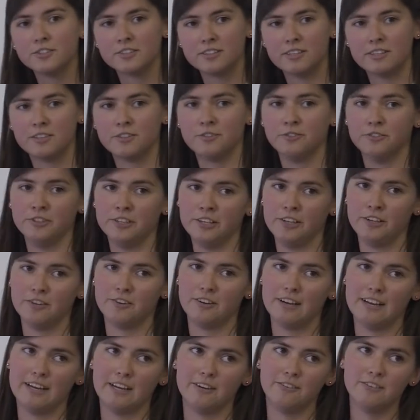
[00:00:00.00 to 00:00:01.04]
start tuning
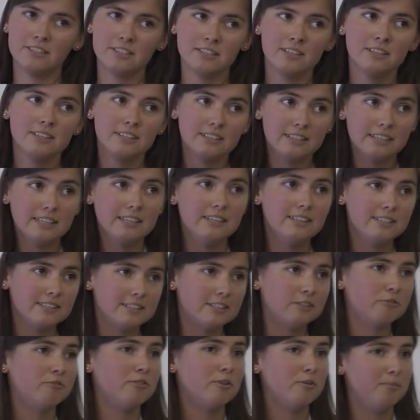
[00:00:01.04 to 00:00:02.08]
your language, the easier
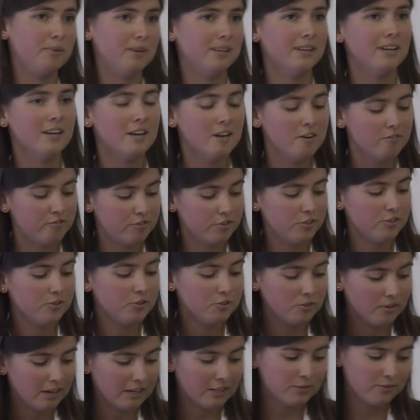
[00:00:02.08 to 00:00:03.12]
it will be for you
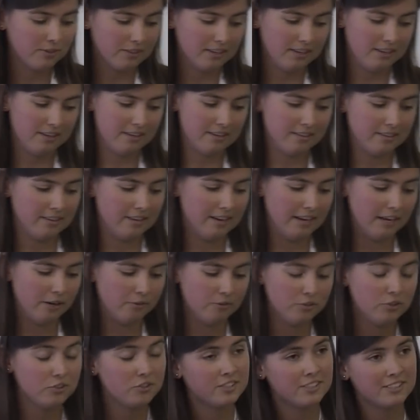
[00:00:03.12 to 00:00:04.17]
to actually learn the
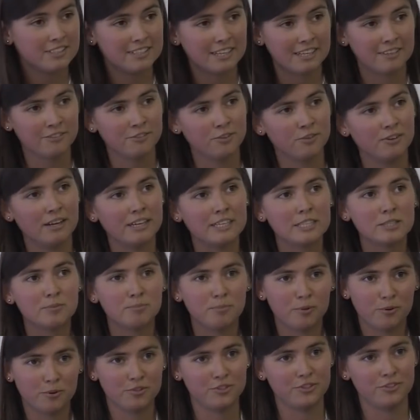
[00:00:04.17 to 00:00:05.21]
language. You just have to
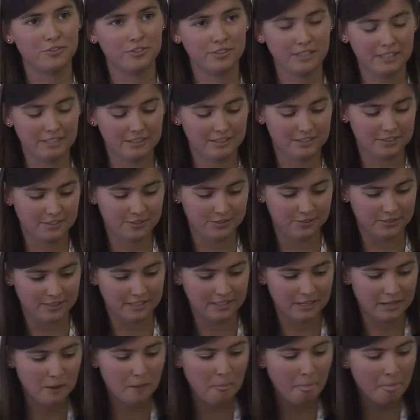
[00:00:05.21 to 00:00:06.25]
expose your ears to
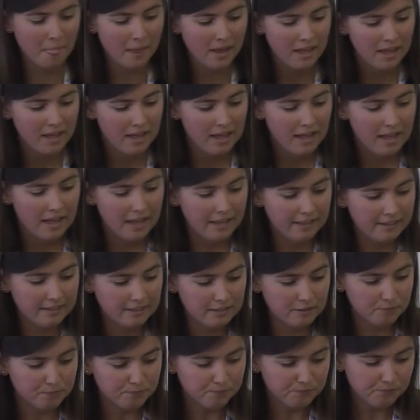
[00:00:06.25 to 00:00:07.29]
it. And
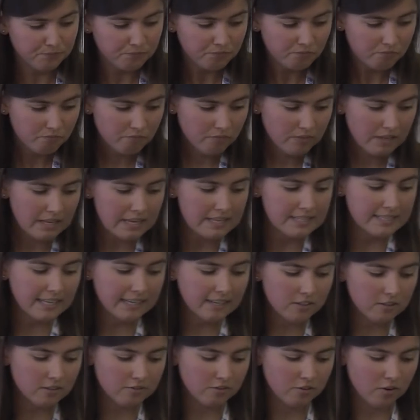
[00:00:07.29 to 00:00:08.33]
then,
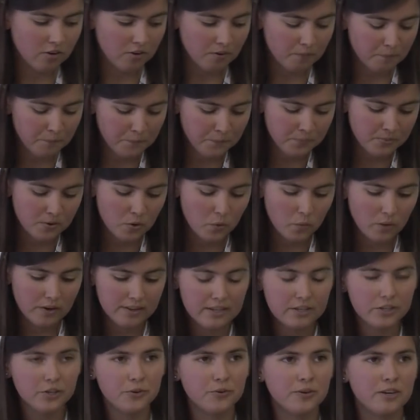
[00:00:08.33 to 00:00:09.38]
second of all,
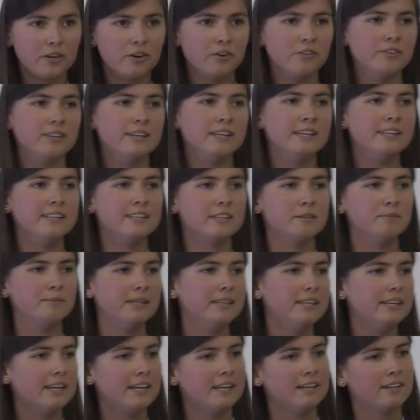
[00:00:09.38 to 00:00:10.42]
whether you are on the
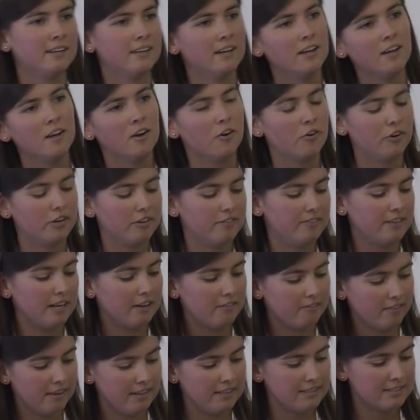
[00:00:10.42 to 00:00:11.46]
intermediate or even
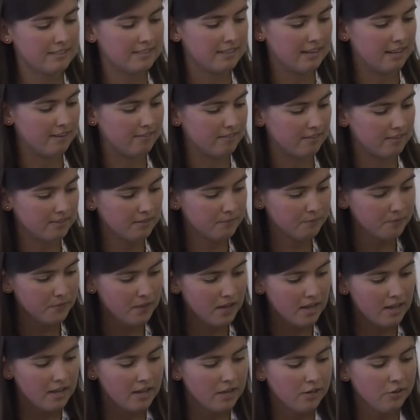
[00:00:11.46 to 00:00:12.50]
advanced level,
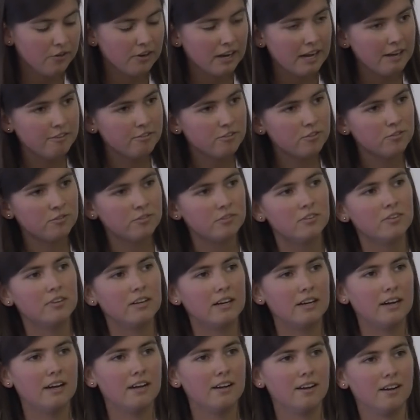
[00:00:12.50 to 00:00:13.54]
you have to
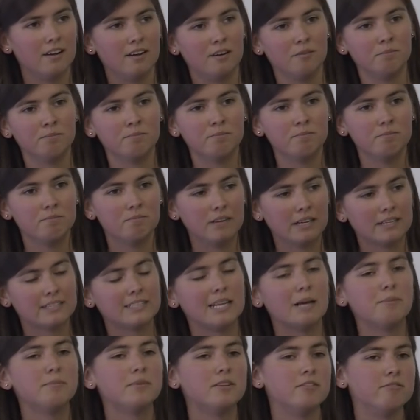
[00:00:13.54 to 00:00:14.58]

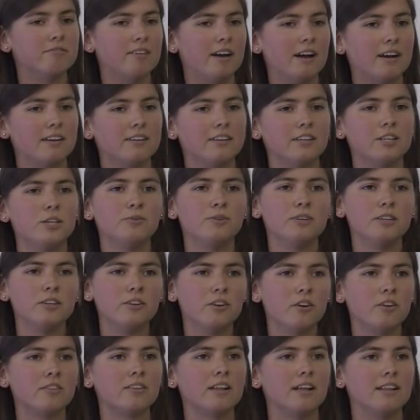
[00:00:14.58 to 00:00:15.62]
accept the fact that you will
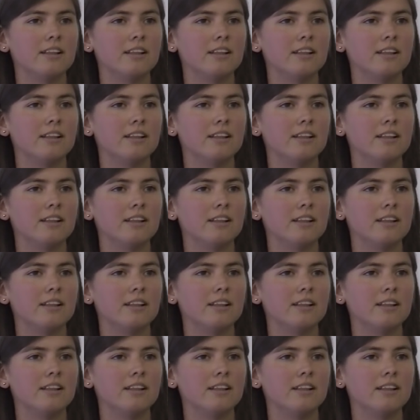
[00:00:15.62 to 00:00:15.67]
not